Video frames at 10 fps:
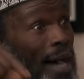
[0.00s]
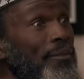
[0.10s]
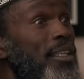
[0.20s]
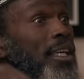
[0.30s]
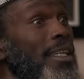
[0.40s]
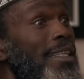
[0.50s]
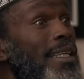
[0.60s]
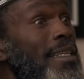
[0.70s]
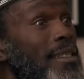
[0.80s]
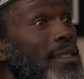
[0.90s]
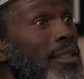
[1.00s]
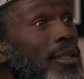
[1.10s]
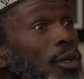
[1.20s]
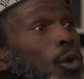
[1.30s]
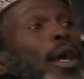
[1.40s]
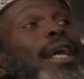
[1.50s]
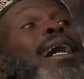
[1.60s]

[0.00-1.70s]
African leaders who were